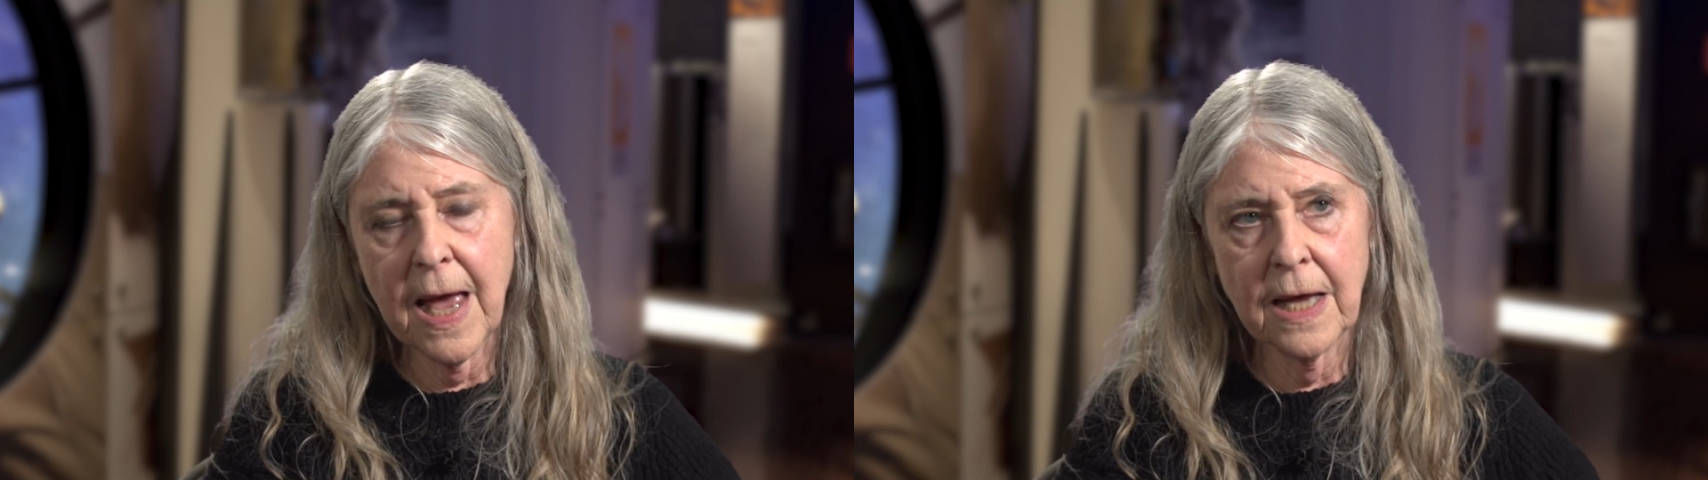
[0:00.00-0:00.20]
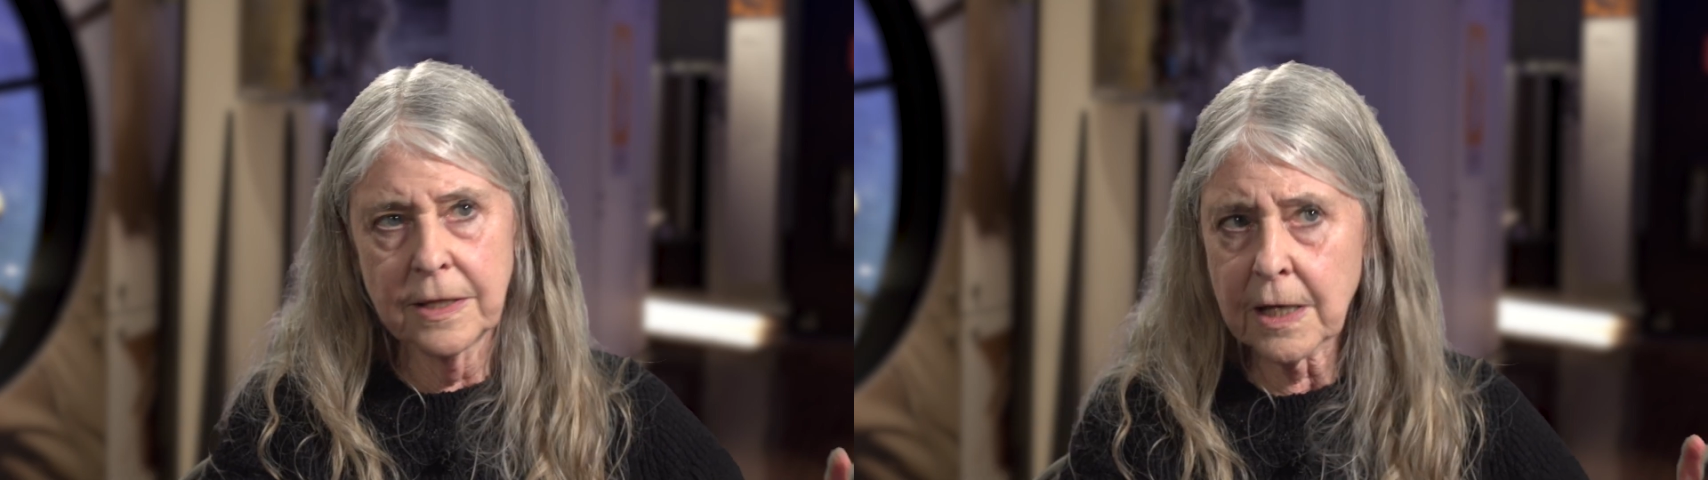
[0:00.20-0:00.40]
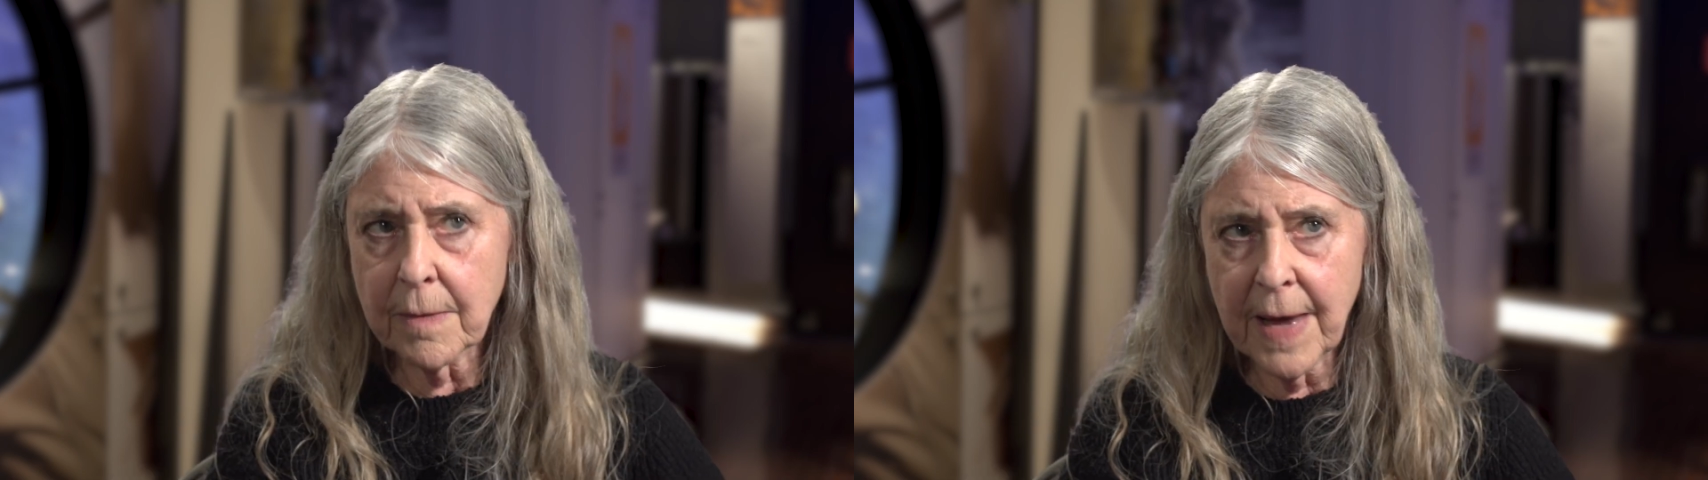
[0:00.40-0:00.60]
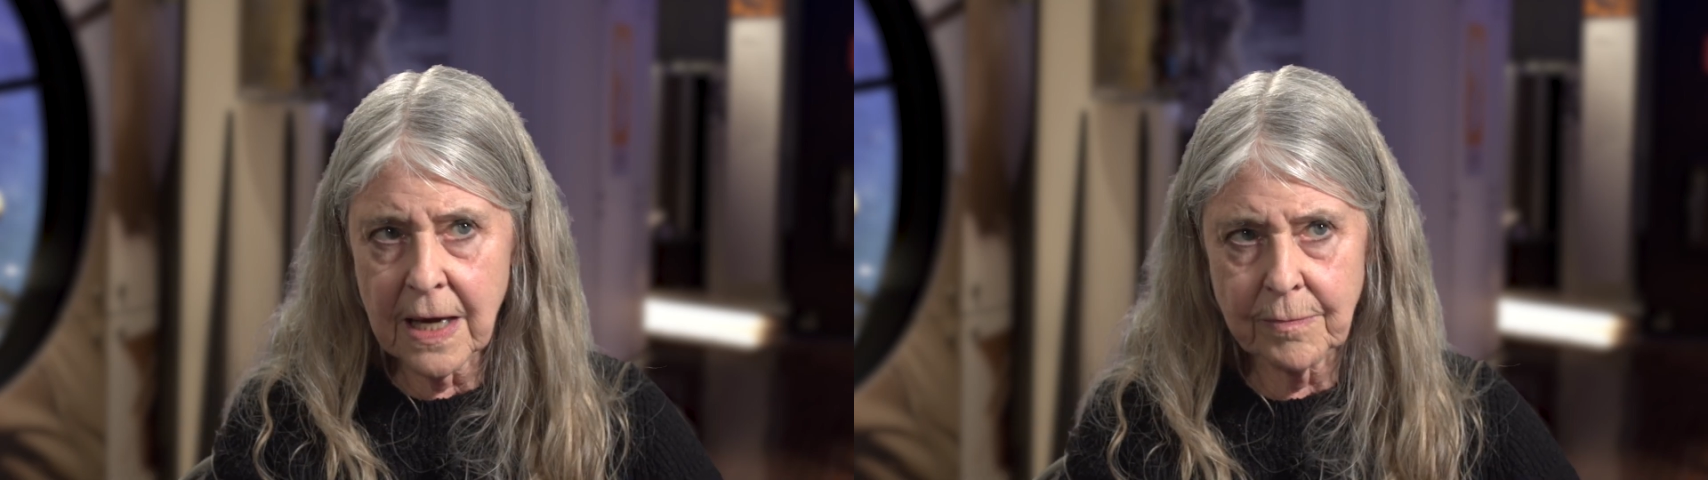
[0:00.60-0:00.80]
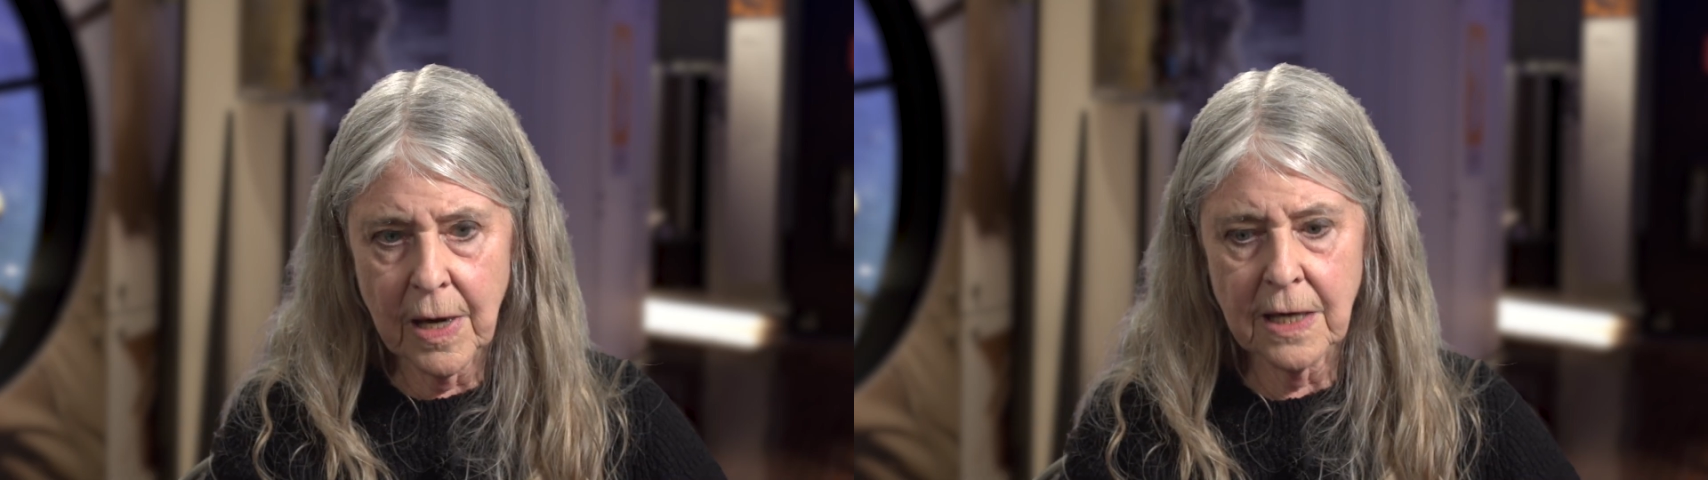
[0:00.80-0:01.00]
and the
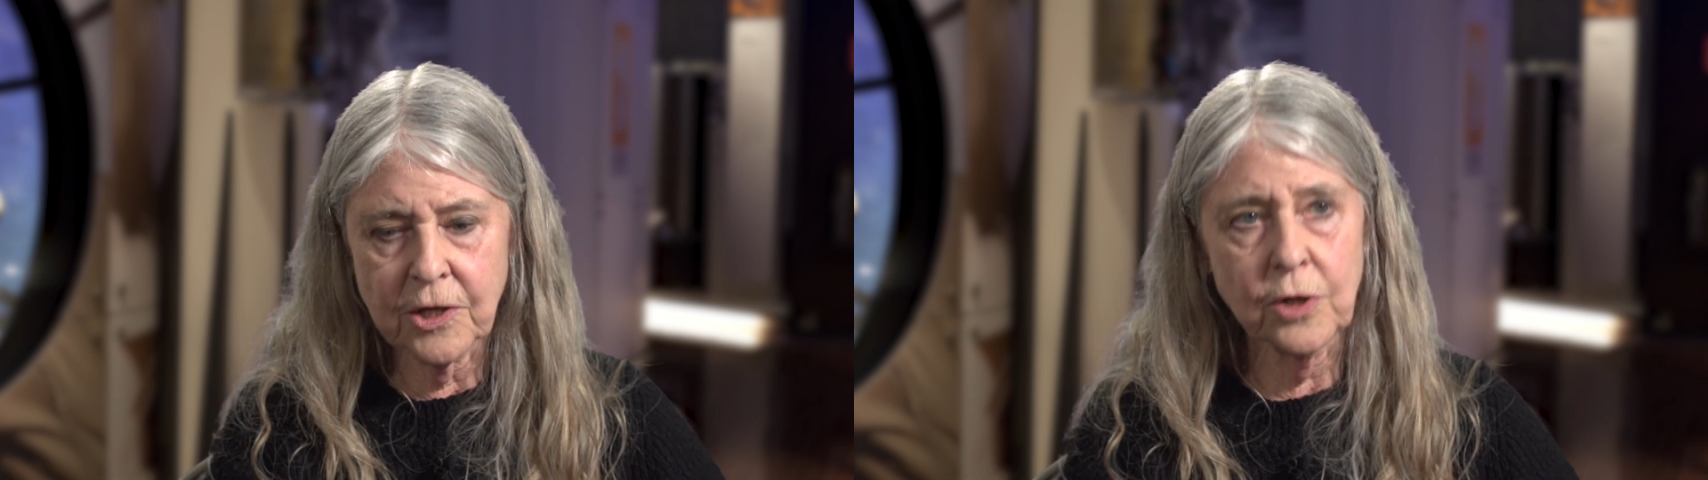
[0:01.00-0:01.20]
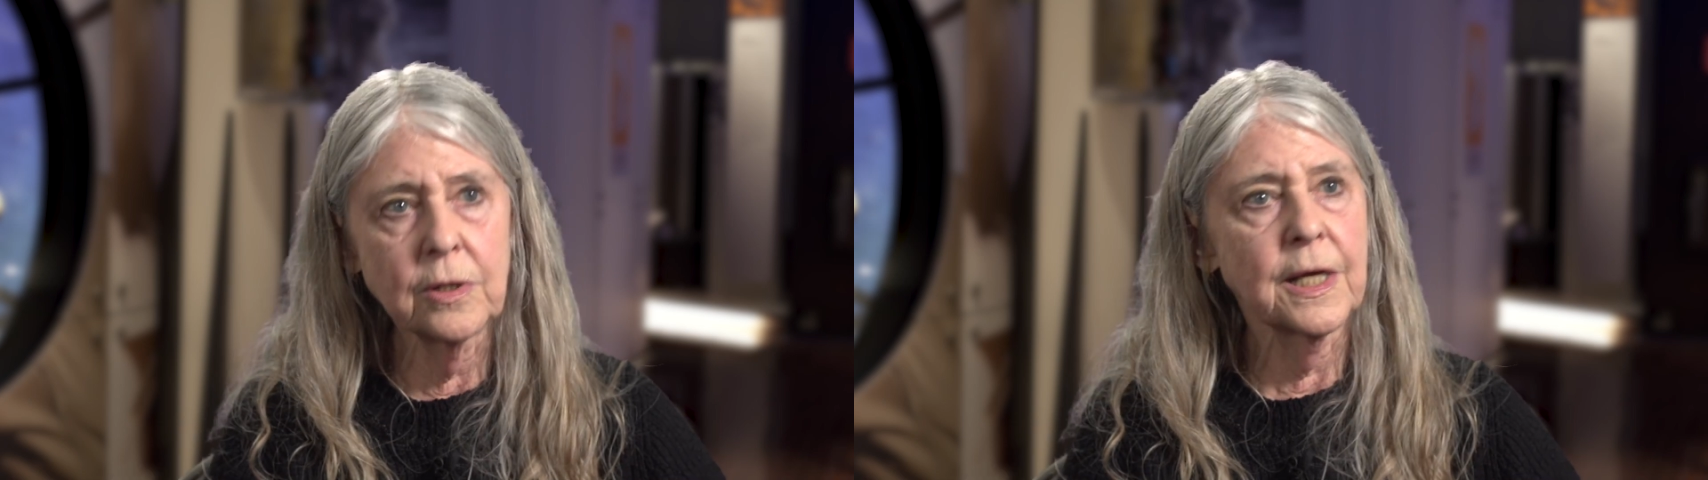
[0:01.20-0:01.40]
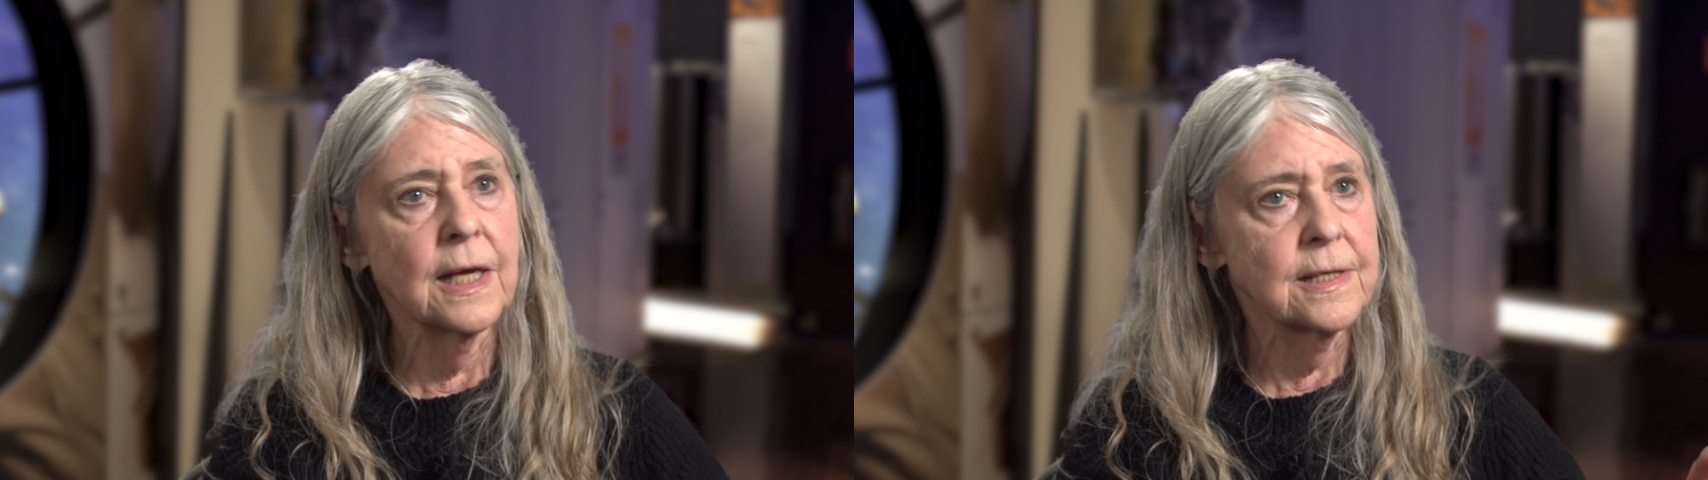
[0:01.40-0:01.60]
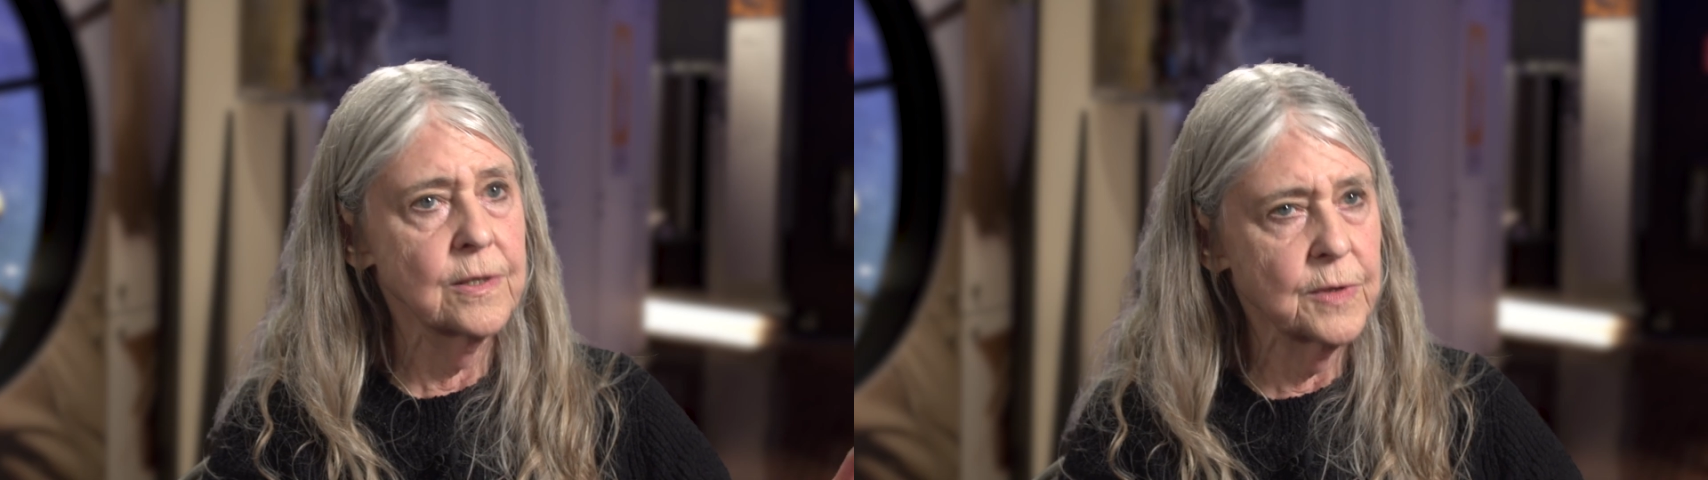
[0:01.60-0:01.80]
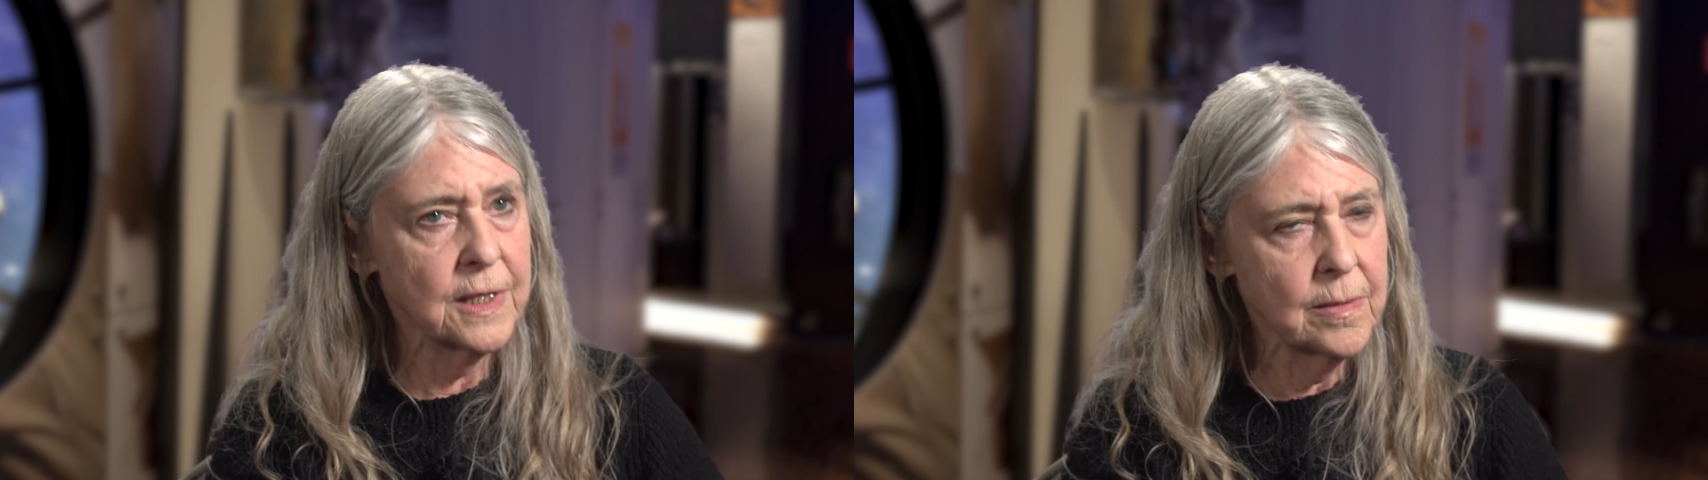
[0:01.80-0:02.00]
command module in case there's